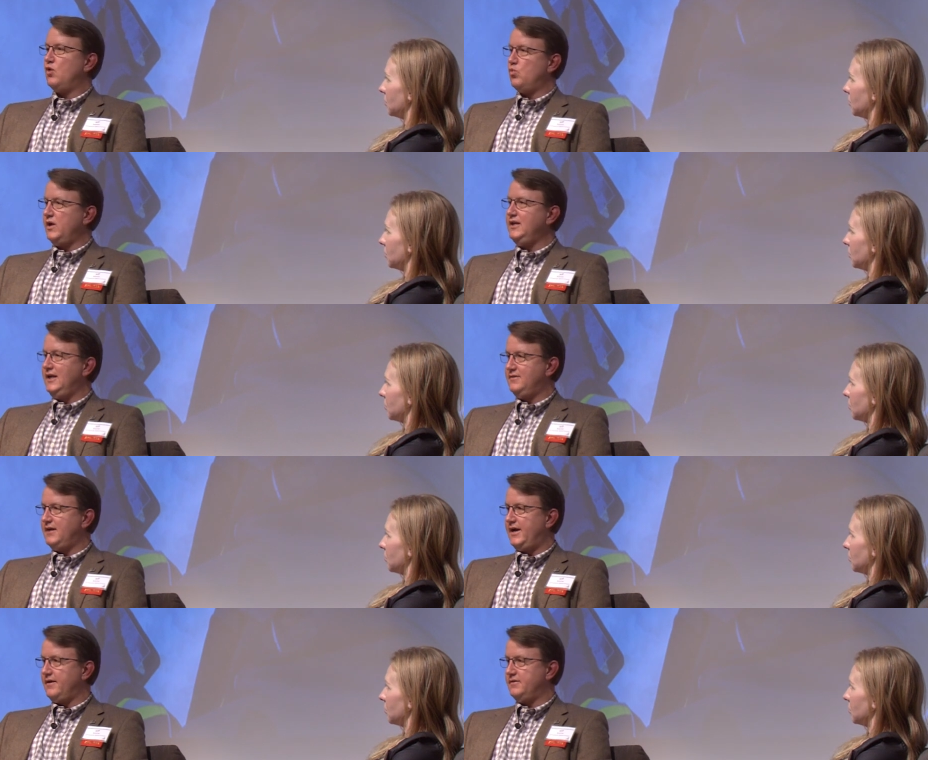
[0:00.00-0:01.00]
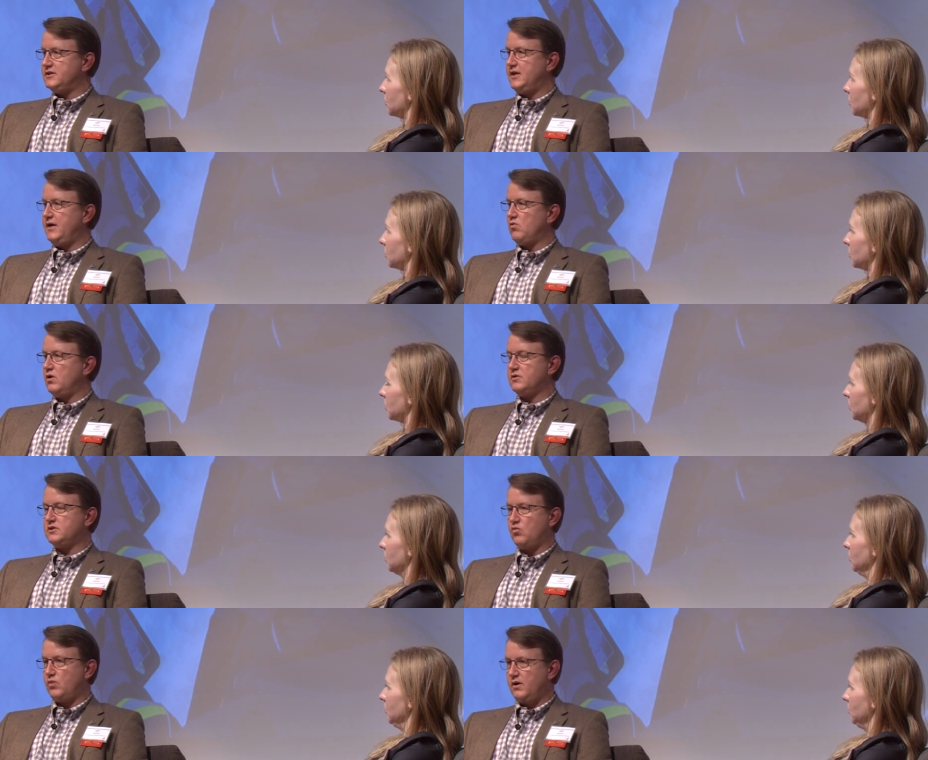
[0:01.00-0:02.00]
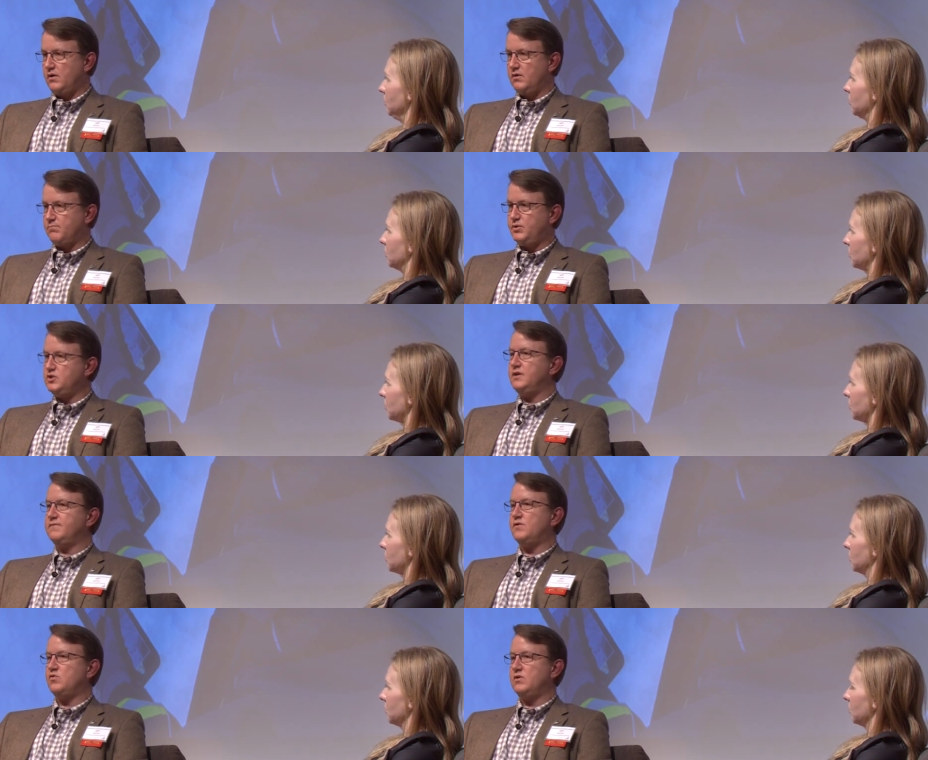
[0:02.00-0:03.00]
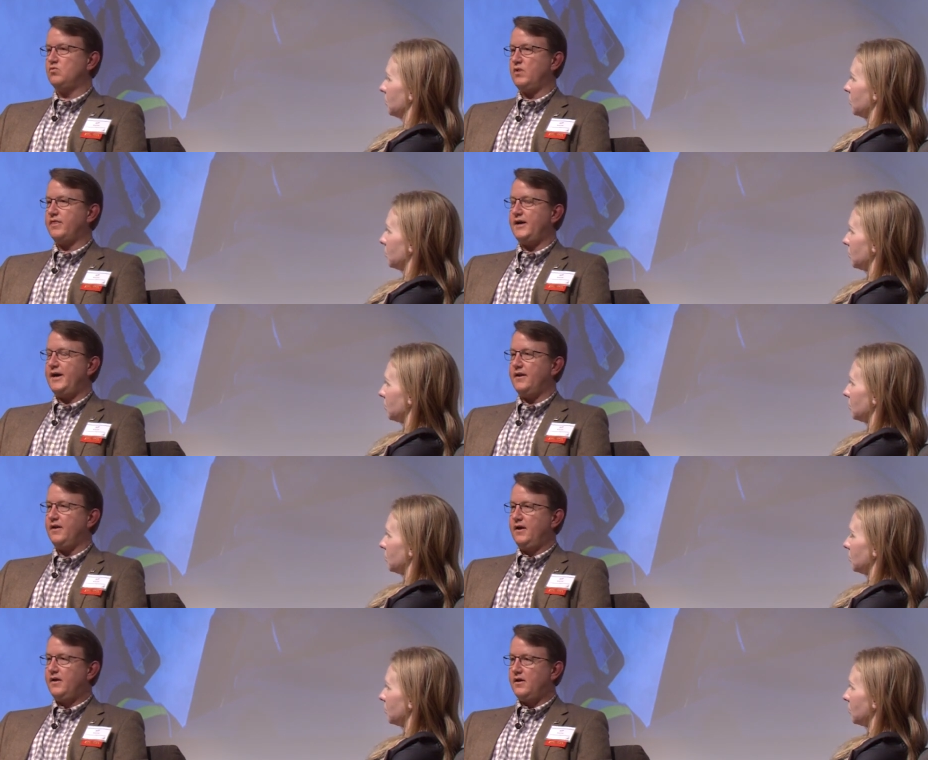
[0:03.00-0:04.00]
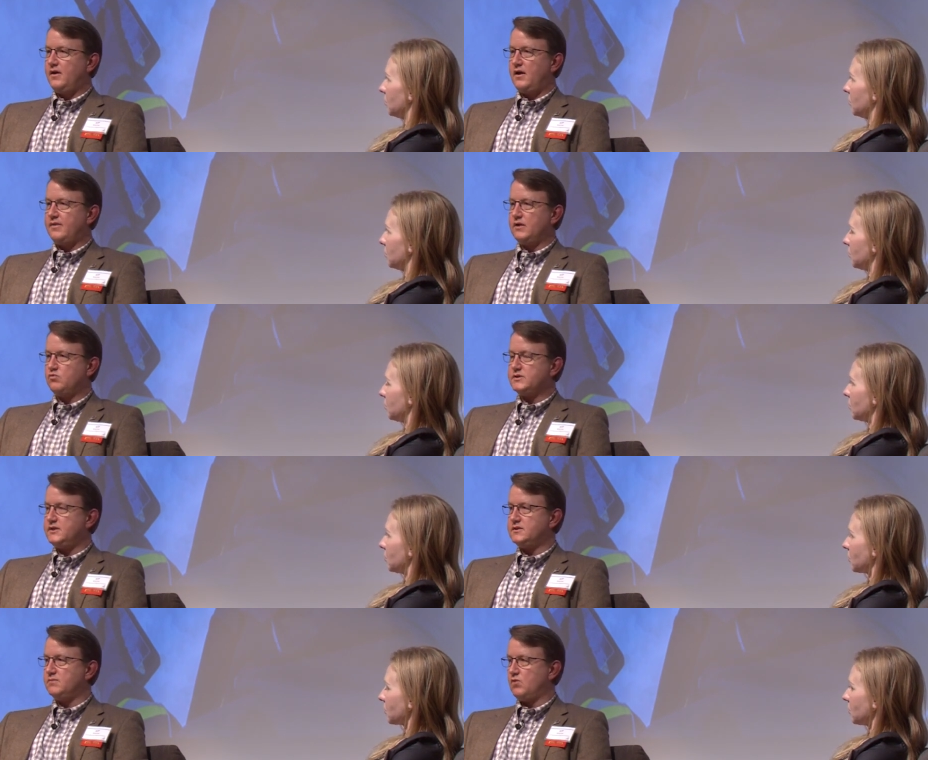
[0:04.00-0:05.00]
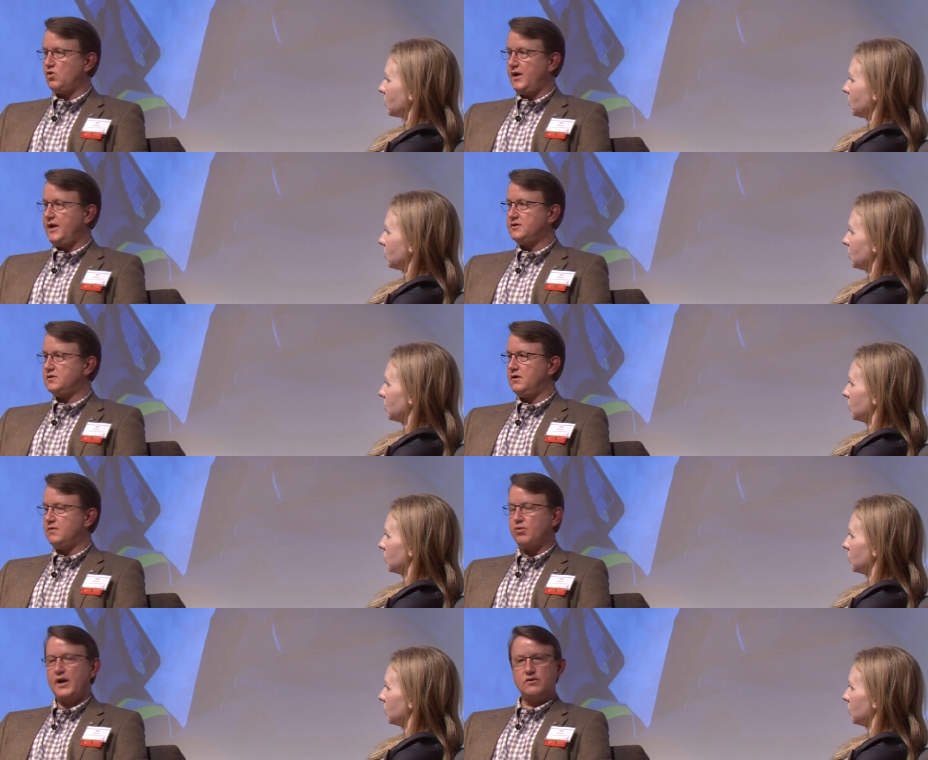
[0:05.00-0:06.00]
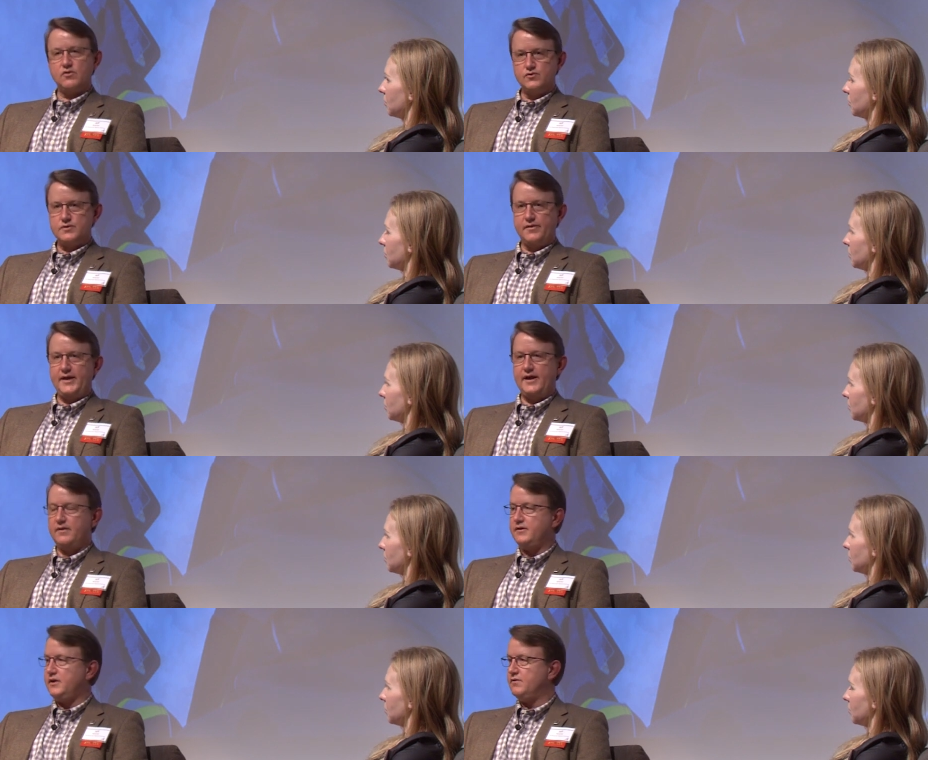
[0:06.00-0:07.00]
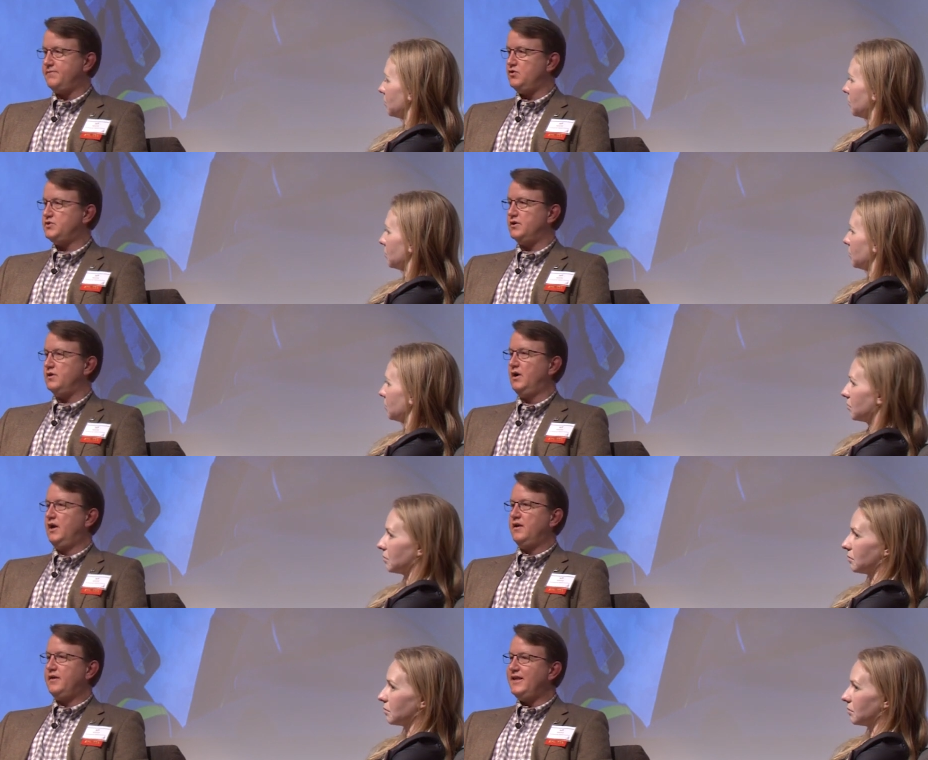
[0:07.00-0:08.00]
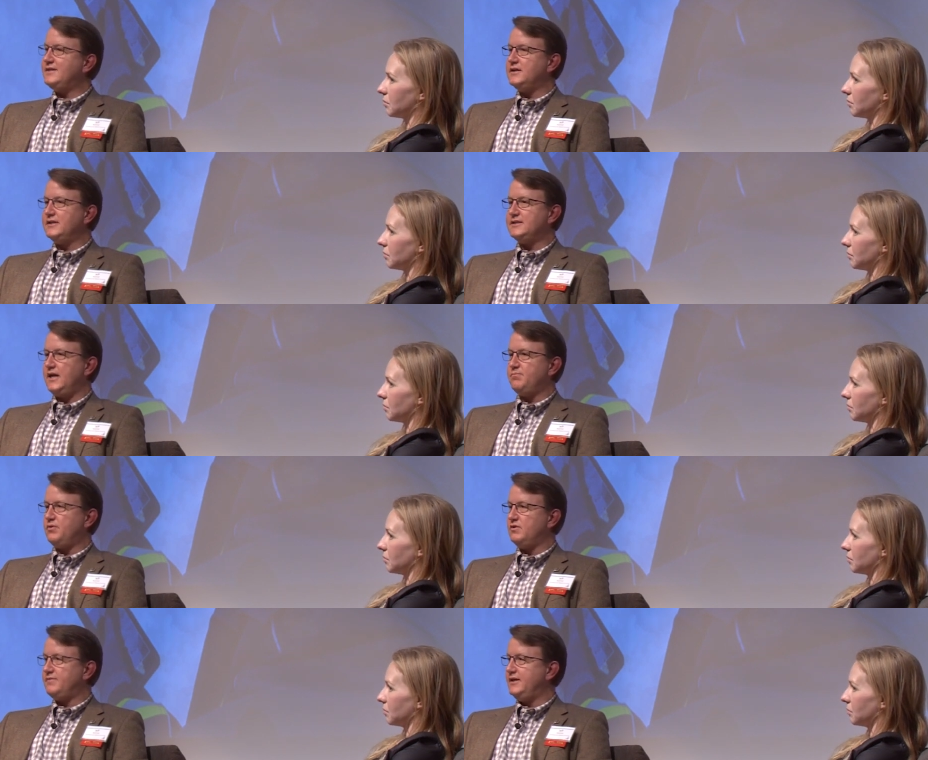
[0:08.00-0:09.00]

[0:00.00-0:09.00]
Speaker 1: we need that in this network. So we are pushing forward with that. I think we'll see some great breakthroughs on that in the near future. And that's an example of